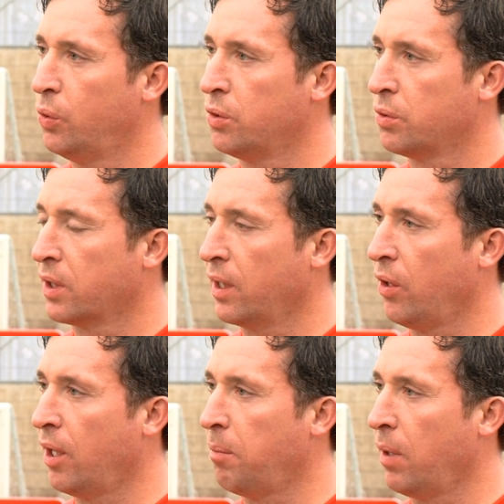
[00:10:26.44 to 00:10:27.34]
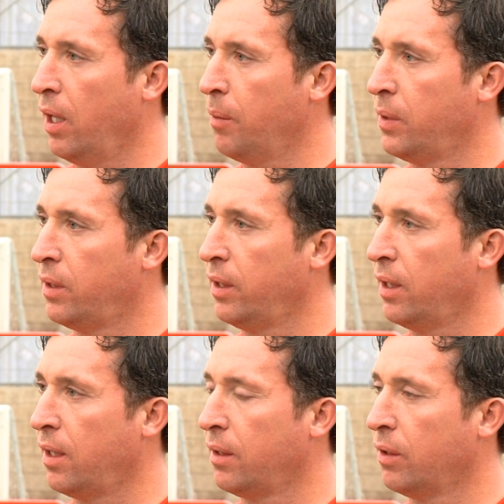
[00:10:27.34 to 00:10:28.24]
to get on that plane with
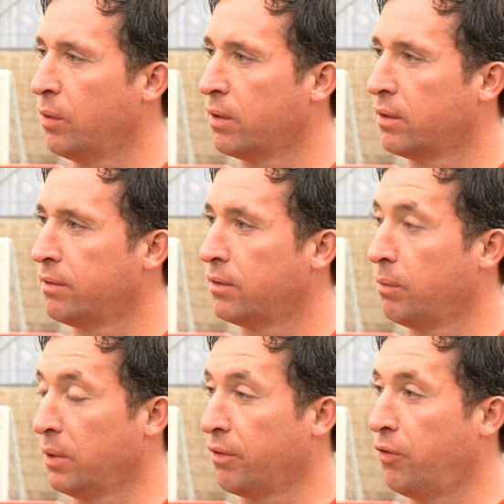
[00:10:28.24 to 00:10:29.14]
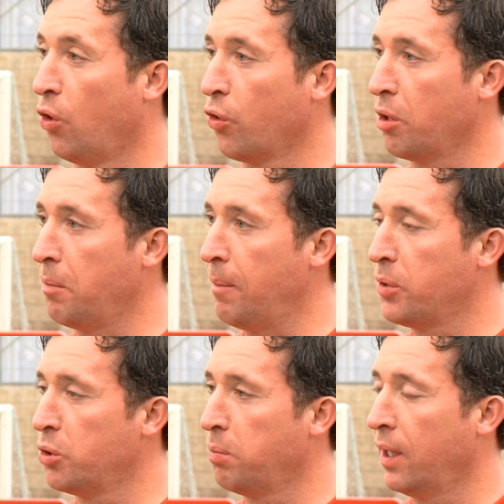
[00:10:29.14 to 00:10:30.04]
the the 4 other
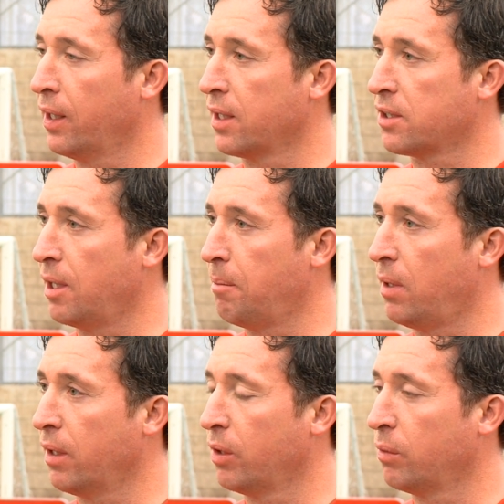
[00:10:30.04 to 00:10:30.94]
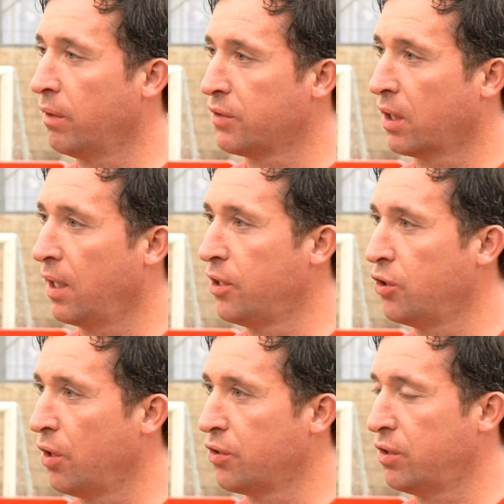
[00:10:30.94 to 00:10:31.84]
members who played against Denmark? We've obviously Glenn
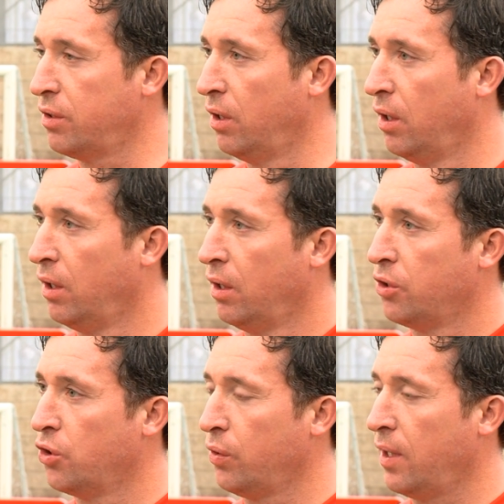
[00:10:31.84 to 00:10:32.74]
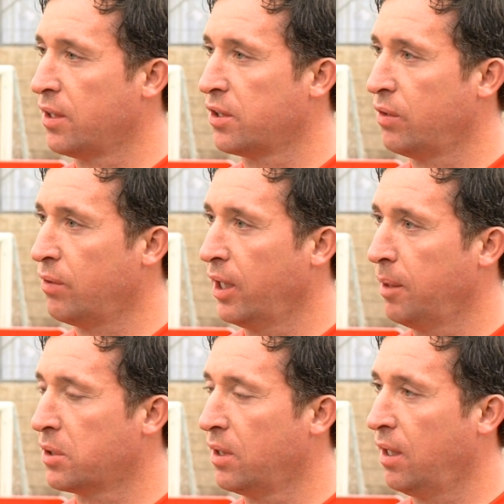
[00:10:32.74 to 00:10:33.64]
Johnson, Jordan Henderson,
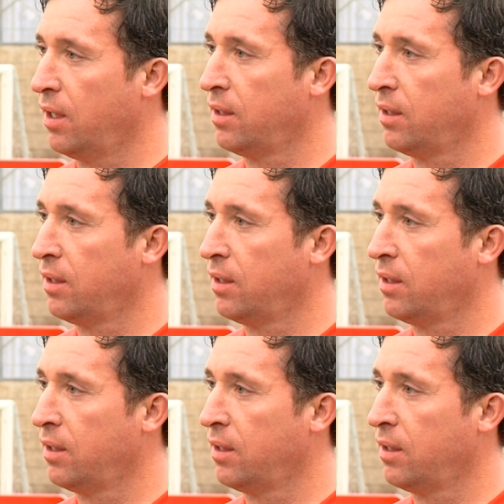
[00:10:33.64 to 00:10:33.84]
Raheem Sterling,